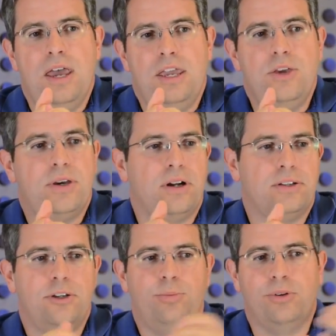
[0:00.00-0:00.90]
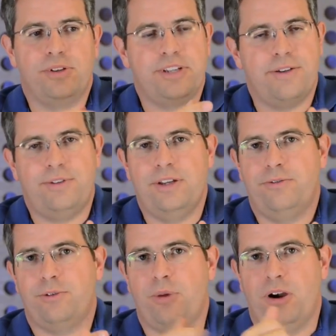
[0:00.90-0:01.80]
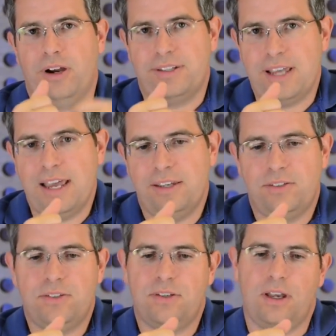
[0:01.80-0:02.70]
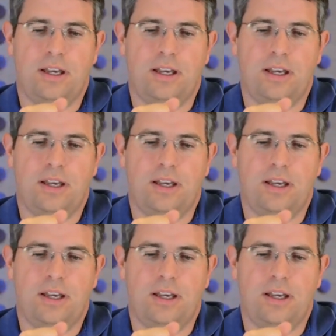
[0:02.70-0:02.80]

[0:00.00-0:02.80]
You can also pull stuff in from RSS.